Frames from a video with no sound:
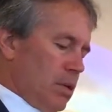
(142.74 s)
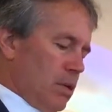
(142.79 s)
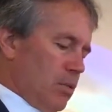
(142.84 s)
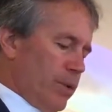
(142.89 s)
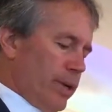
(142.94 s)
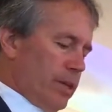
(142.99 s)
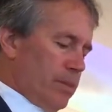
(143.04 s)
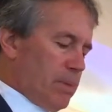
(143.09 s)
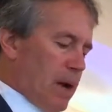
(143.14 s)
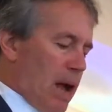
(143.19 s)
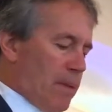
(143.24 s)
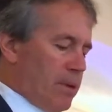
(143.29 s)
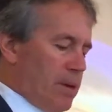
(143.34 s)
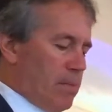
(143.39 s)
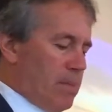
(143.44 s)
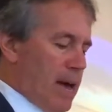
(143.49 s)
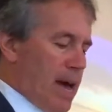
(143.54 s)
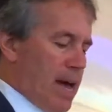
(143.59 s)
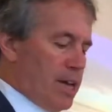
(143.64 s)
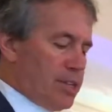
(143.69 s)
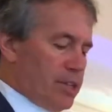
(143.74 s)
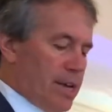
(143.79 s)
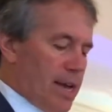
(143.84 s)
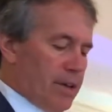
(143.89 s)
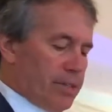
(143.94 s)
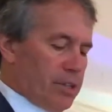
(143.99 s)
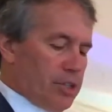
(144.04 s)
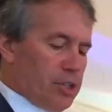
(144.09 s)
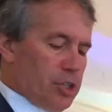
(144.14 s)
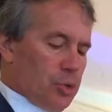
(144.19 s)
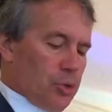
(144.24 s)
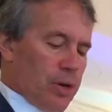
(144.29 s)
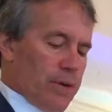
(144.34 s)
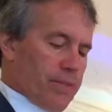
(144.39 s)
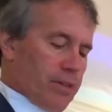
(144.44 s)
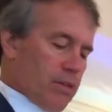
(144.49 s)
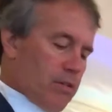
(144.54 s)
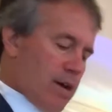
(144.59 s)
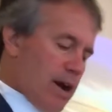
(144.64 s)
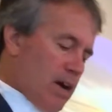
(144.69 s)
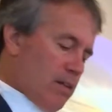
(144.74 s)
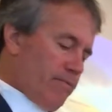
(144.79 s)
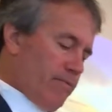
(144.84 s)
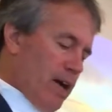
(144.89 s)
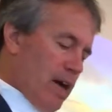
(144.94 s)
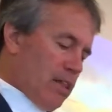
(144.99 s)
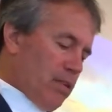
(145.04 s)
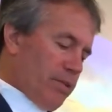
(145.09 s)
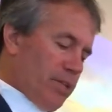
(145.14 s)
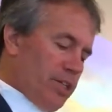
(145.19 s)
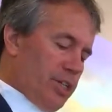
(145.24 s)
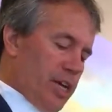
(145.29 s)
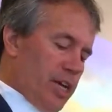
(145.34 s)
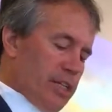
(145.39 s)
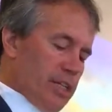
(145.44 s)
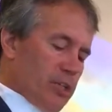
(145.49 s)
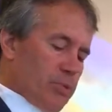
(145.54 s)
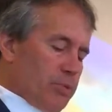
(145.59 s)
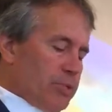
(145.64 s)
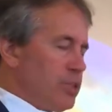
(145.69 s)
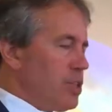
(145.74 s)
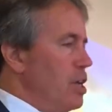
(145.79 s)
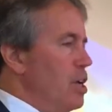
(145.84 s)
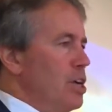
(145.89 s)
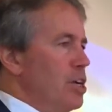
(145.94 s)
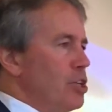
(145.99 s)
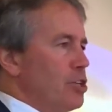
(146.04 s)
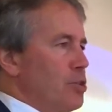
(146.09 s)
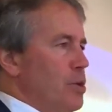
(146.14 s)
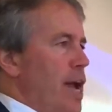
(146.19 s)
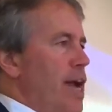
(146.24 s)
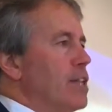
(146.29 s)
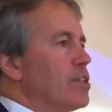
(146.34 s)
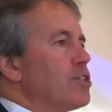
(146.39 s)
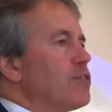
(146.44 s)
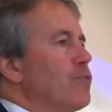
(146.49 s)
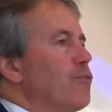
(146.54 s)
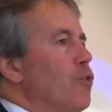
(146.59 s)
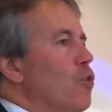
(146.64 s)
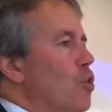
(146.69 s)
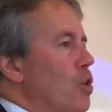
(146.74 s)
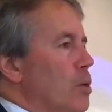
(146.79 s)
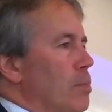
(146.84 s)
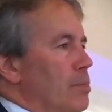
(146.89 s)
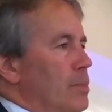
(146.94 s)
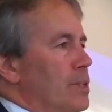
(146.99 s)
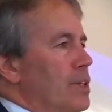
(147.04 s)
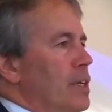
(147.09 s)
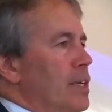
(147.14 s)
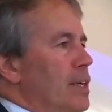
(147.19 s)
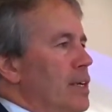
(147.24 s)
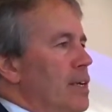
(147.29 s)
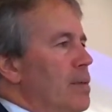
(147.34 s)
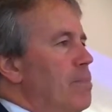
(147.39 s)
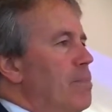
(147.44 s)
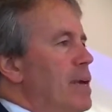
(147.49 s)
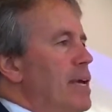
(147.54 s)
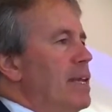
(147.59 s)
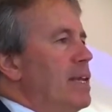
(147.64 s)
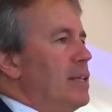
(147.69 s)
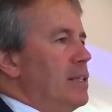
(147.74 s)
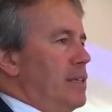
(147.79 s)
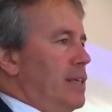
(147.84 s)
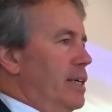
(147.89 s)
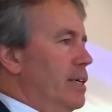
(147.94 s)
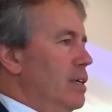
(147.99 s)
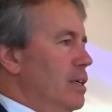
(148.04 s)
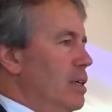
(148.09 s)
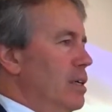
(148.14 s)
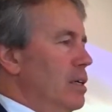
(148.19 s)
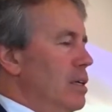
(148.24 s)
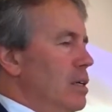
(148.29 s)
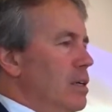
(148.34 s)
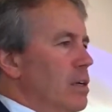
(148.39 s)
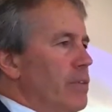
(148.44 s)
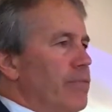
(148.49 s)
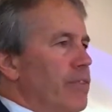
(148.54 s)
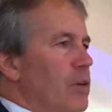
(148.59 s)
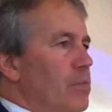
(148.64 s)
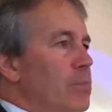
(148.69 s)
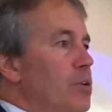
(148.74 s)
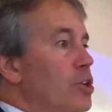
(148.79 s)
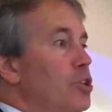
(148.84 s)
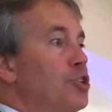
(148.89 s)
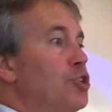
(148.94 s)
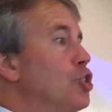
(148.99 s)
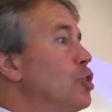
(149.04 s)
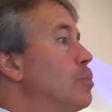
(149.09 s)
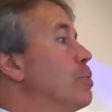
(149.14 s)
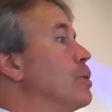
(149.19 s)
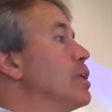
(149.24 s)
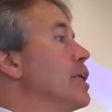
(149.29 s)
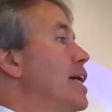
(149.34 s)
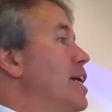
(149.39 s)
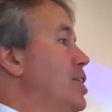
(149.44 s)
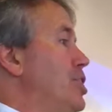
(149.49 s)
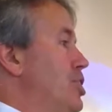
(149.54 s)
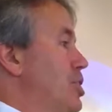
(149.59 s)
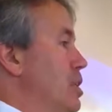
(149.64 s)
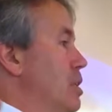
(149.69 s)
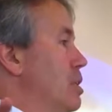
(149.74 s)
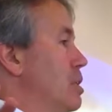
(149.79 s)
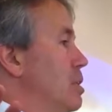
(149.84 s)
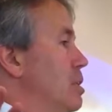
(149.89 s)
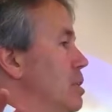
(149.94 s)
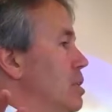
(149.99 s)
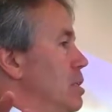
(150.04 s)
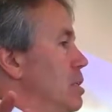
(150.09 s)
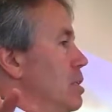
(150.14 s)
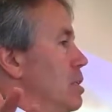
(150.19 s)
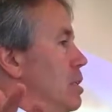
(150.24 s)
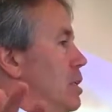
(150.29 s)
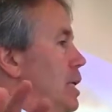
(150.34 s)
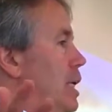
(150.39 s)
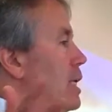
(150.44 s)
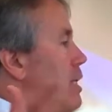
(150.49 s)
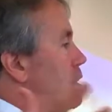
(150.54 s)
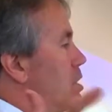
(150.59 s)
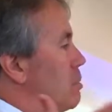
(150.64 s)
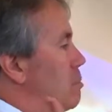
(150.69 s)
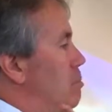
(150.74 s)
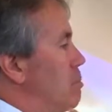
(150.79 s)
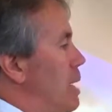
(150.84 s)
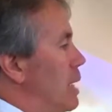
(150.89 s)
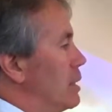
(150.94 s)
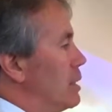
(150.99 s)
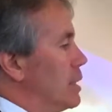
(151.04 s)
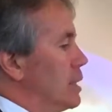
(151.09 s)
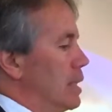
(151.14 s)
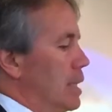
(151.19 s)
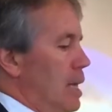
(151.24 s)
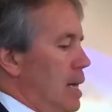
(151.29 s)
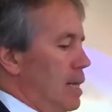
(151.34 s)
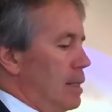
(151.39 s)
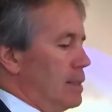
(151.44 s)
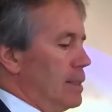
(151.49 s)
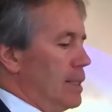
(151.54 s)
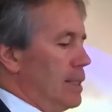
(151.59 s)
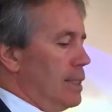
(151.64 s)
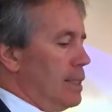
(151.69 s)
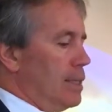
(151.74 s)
We can probably imagine how the joy of the crowd following Jesus was transformed immediately from jubilation into melancholy.